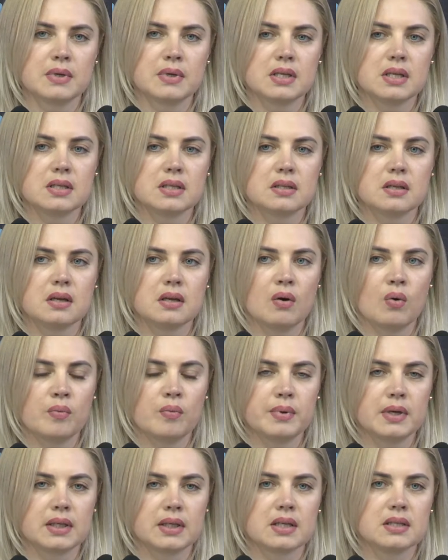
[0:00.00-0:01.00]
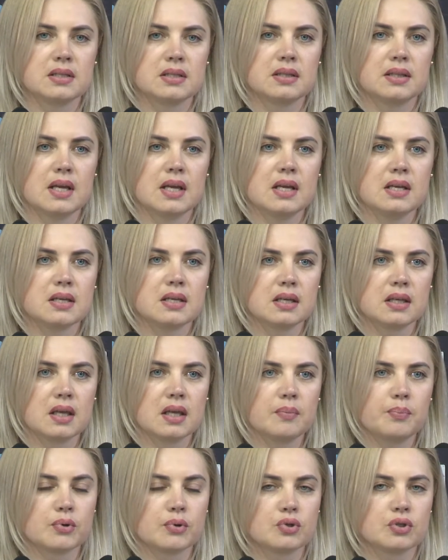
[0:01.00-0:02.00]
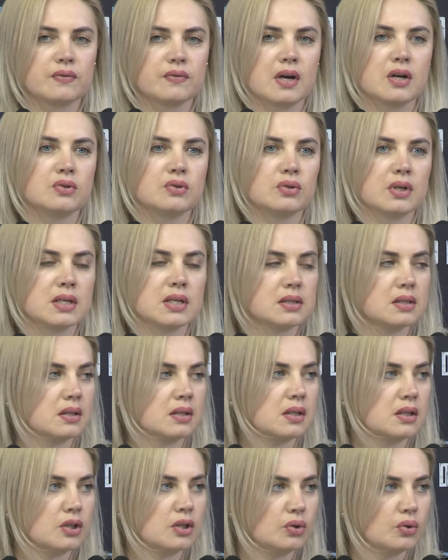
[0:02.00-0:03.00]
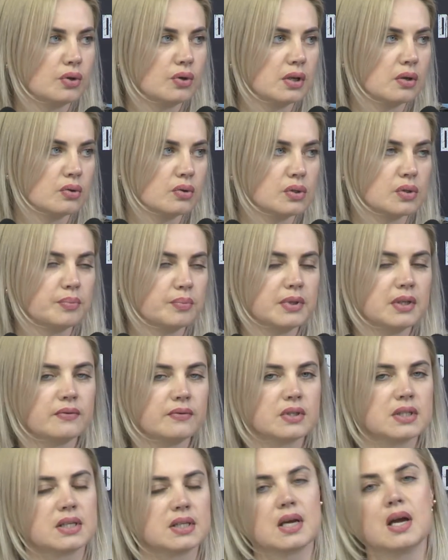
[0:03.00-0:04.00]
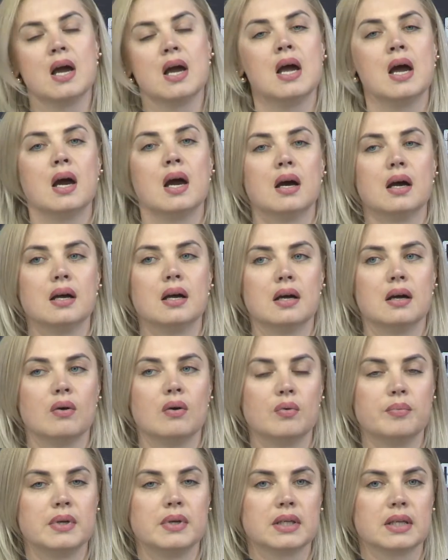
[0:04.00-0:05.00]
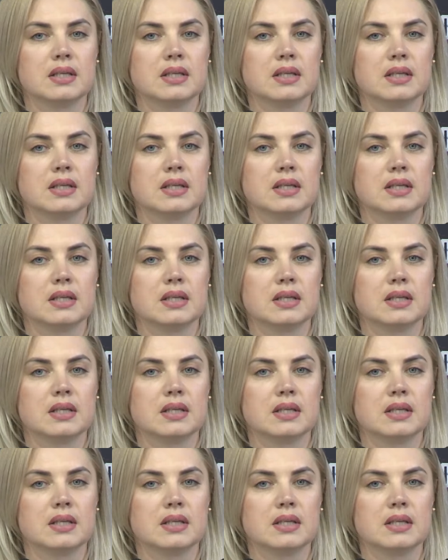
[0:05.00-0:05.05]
work with the requirements of legislation regarding the establishment of guardianship and care of children,